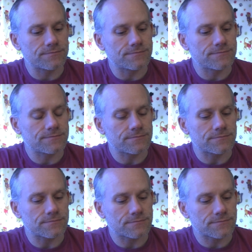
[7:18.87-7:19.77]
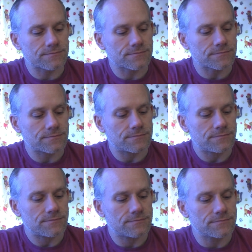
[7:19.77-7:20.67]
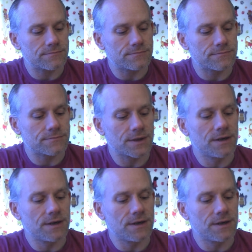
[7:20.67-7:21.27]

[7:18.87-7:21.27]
(silence)